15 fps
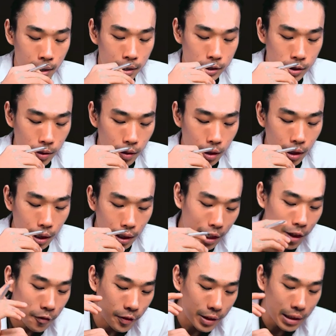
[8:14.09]
So
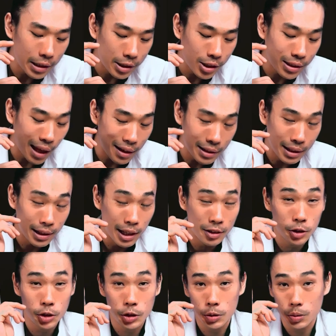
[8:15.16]
if the study
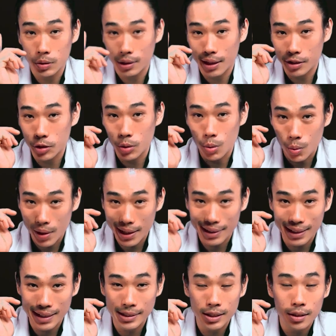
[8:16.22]
that you
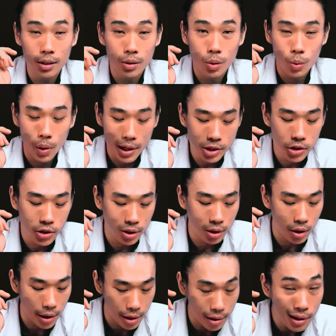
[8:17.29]
read is
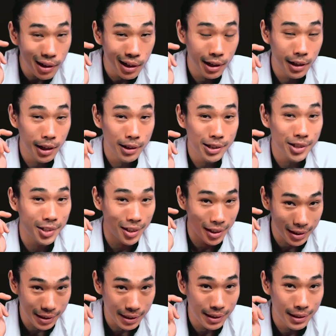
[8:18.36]
questionnaire
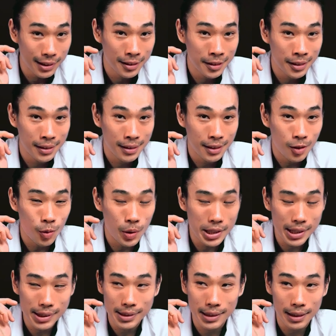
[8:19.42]
study, which
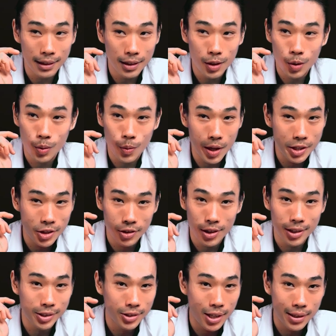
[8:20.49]
is the
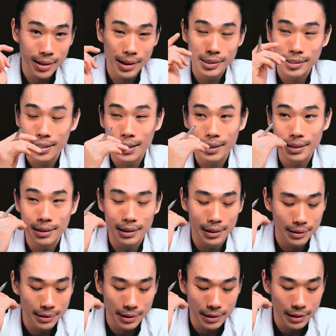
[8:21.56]
questionnaire study is like
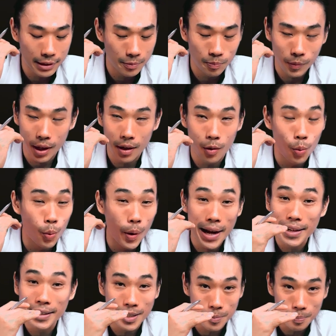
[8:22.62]
the
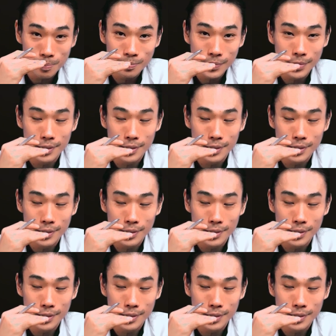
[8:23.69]
random